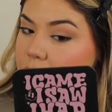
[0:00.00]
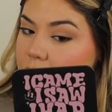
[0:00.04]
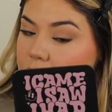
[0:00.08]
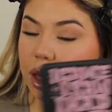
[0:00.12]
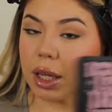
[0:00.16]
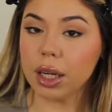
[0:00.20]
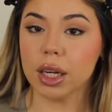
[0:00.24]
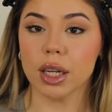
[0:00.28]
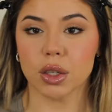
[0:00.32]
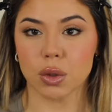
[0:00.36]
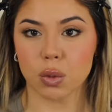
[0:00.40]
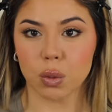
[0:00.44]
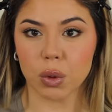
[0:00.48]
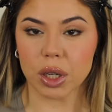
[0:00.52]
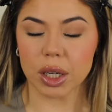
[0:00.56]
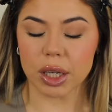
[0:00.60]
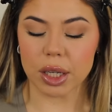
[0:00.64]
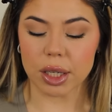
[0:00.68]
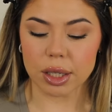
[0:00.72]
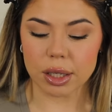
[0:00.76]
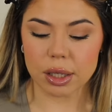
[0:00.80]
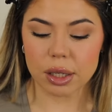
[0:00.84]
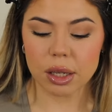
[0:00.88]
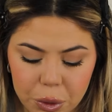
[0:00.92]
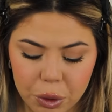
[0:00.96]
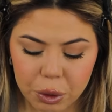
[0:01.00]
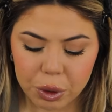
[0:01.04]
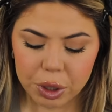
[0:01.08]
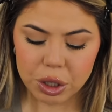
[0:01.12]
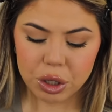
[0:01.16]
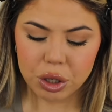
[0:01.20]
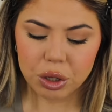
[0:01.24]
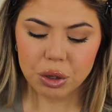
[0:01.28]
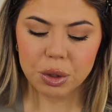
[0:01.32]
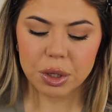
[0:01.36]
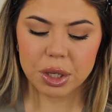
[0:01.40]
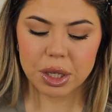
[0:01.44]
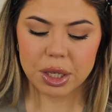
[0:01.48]
It is what it is. I'm going
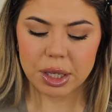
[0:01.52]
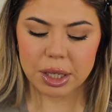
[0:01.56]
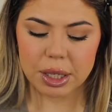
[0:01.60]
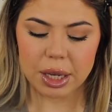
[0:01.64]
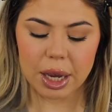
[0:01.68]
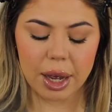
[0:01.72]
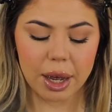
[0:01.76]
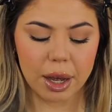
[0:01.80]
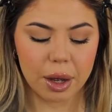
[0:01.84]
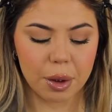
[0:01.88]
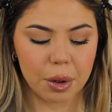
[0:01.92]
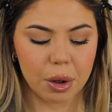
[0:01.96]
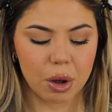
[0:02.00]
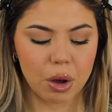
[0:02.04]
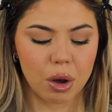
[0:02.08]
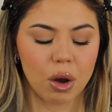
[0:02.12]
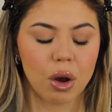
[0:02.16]
to set